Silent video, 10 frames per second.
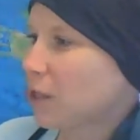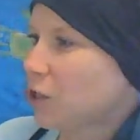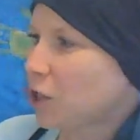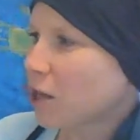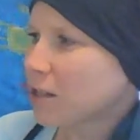
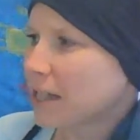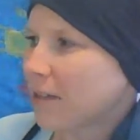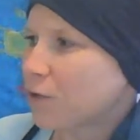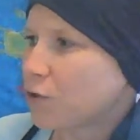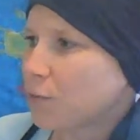Sharks
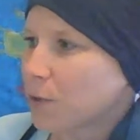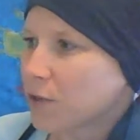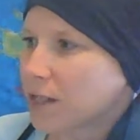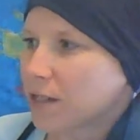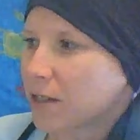have super
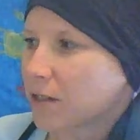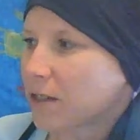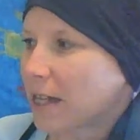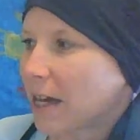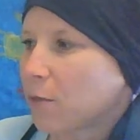senses
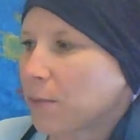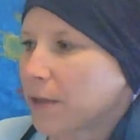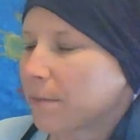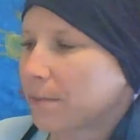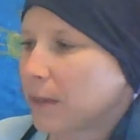to help
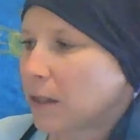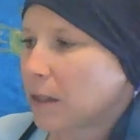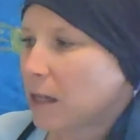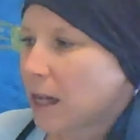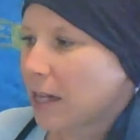them.
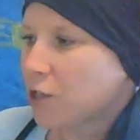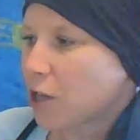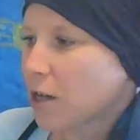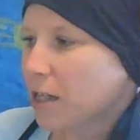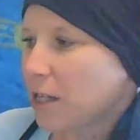A
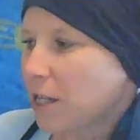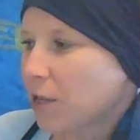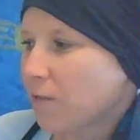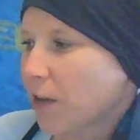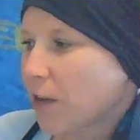shark can
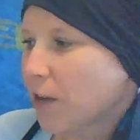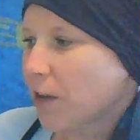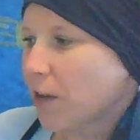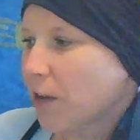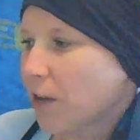hear very
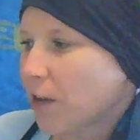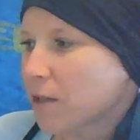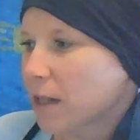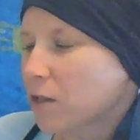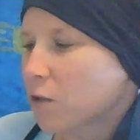low
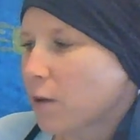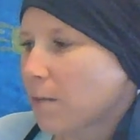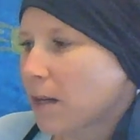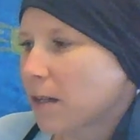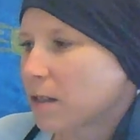sounds like
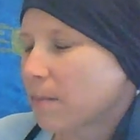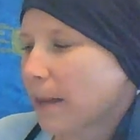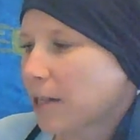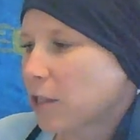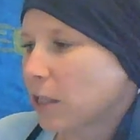swimming and
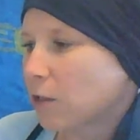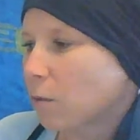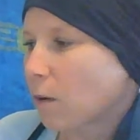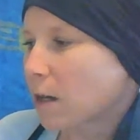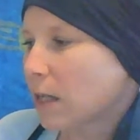splashing
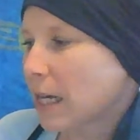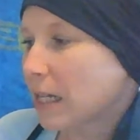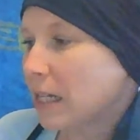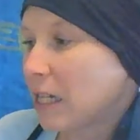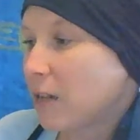underwater
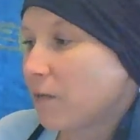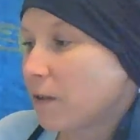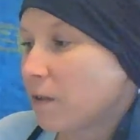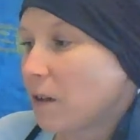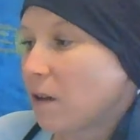and can
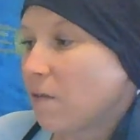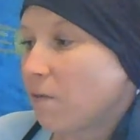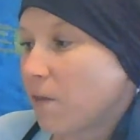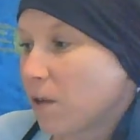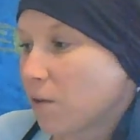even
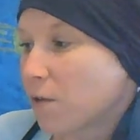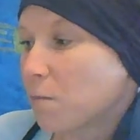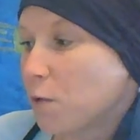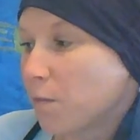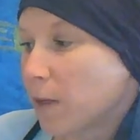feel the
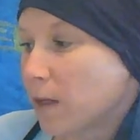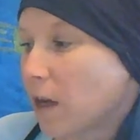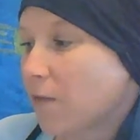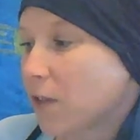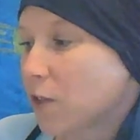movement
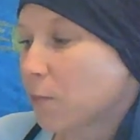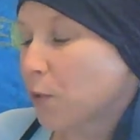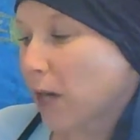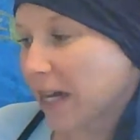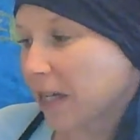of its
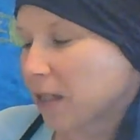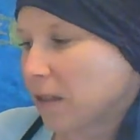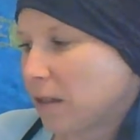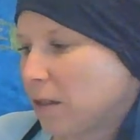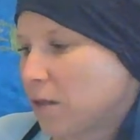prey.
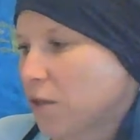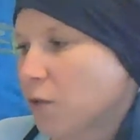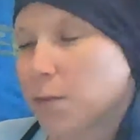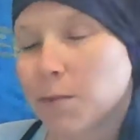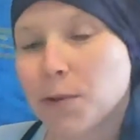So
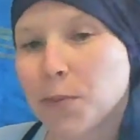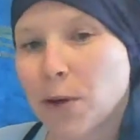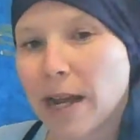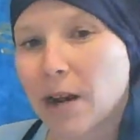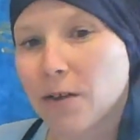remember,
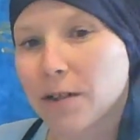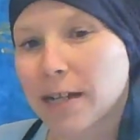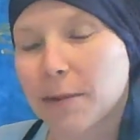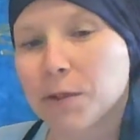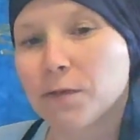prey are the
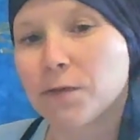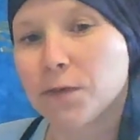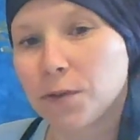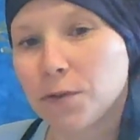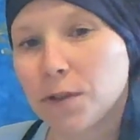types of
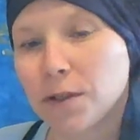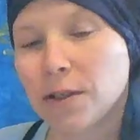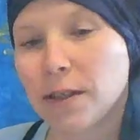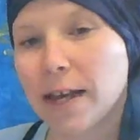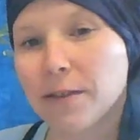food
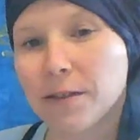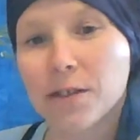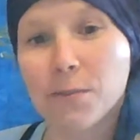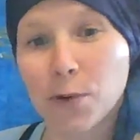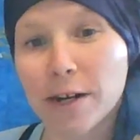that
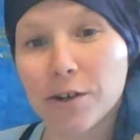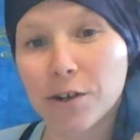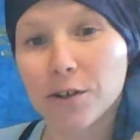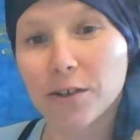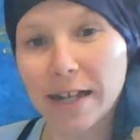this
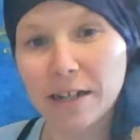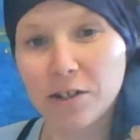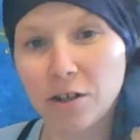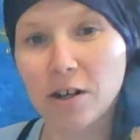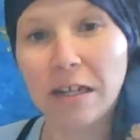predator, like a
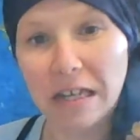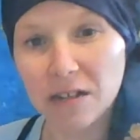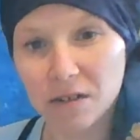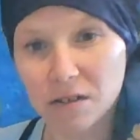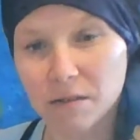shark,
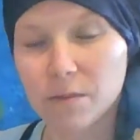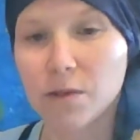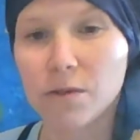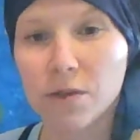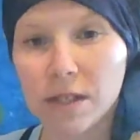eats.
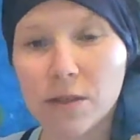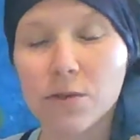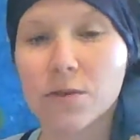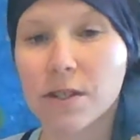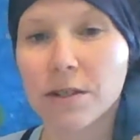So
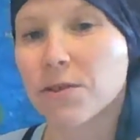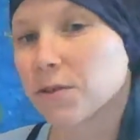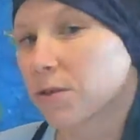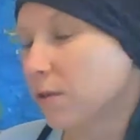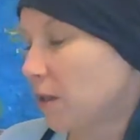seals,
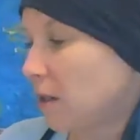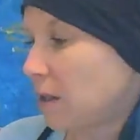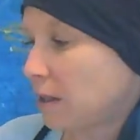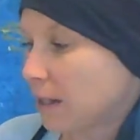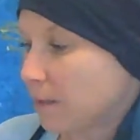seagulls,
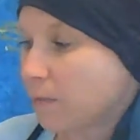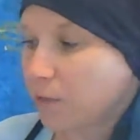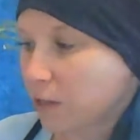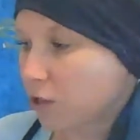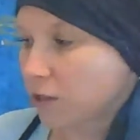uh,
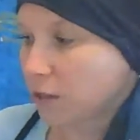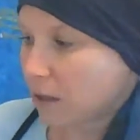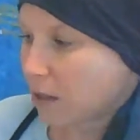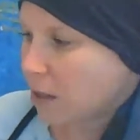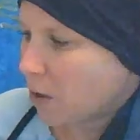fish.
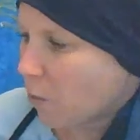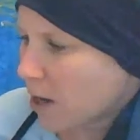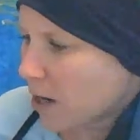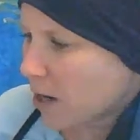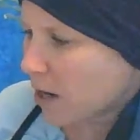
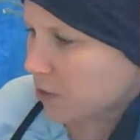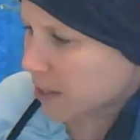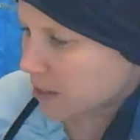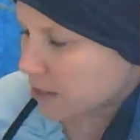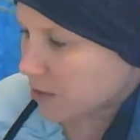What other
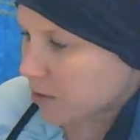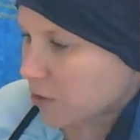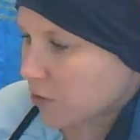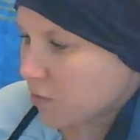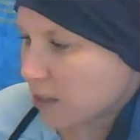senses
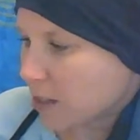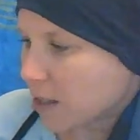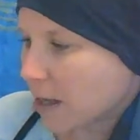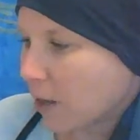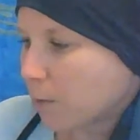do you
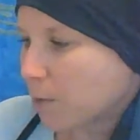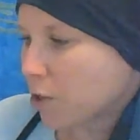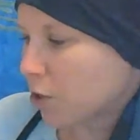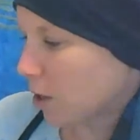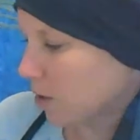think help
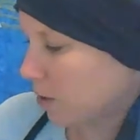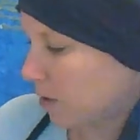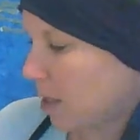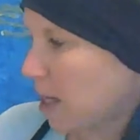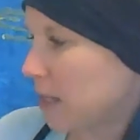
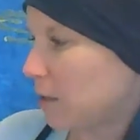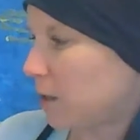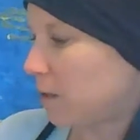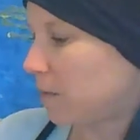sharks hunt?